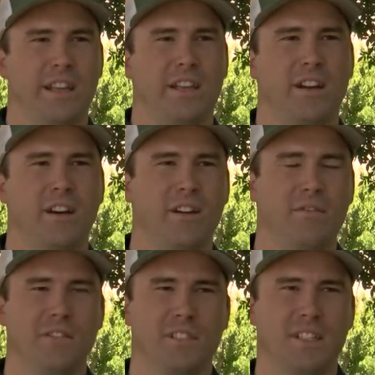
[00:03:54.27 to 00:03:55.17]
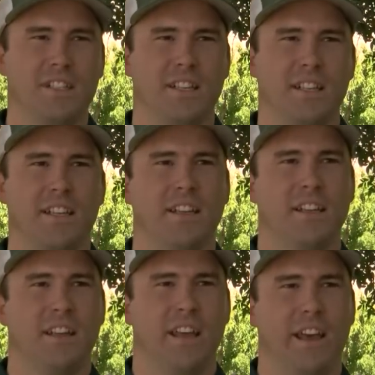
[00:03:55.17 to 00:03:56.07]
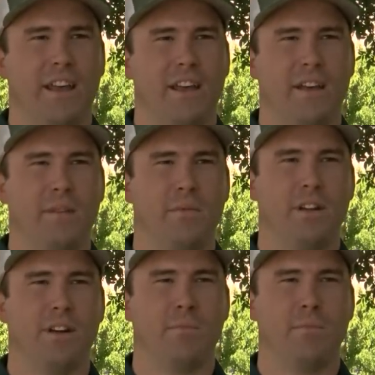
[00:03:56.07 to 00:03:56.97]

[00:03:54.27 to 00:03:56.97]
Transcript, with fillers: in our facility uh, that are